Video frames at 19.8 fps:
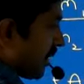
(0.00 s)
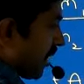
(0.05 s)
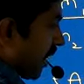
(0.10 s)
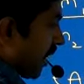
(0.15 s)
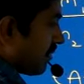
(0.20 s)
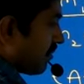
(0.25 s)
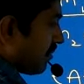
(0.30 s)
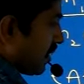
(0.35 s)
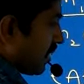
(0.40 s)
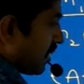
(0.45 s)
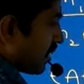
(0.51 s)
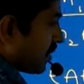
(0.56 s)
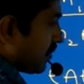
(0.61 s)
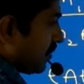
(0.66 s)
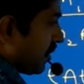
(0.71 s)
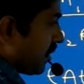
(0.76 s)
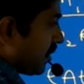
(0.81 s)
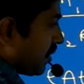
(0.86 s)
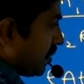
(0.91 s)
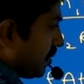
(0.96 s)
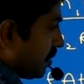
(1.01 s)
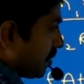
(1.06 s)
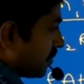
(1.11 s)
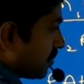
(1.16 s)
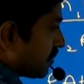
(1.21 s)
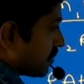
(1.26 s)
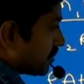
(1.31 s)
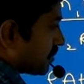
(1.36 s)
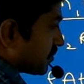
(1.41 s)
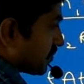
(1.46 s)
will be R1 equal
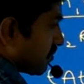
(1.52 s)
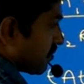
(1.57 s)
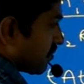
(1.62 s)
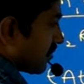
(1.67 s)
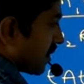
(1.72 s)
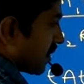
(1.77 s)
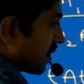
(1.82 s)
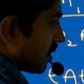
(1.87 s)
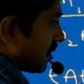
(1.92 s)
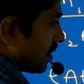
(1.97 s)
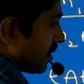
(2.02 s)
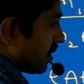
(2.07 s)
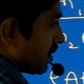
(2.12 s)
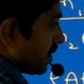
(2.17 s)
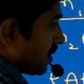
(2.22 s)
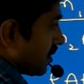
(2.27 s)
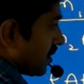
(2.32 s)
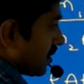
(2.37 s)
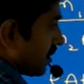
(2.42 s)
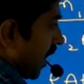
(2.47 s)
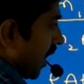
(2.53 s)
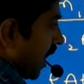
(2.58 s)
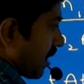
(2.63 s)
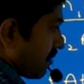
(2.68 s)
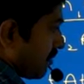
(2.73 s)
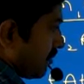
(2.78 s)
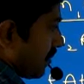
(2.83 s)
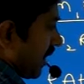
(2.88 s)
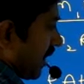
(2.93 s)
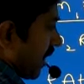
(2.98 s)
to
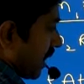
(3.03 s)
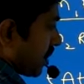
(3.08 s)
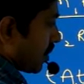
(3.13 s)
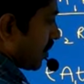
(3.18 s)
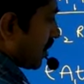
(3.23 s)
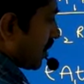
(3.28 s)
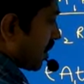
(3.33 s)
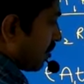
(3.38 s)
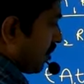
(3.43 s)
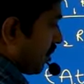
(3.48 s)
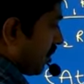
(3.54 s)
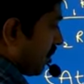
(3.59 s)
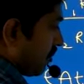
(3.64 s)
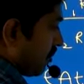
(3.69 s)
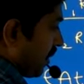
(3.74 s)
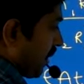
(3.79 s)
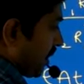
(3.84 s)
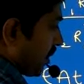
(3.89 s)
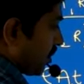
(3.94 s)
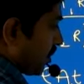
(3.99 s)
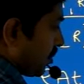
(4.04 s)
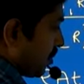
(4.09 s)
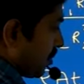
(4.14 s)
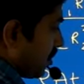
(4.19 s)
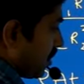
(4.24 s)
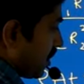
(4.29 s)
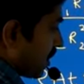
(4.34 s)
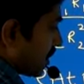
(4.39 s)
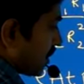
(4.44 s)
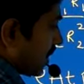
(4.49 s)
R1 by R2 equal to 1 by
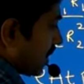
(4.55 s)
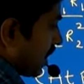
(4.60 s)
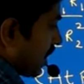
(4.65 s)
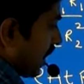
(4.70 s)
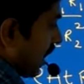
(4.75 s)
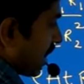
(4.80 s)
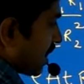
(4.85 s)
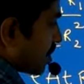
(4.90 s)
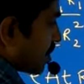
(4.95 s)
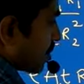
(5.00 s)
2. Then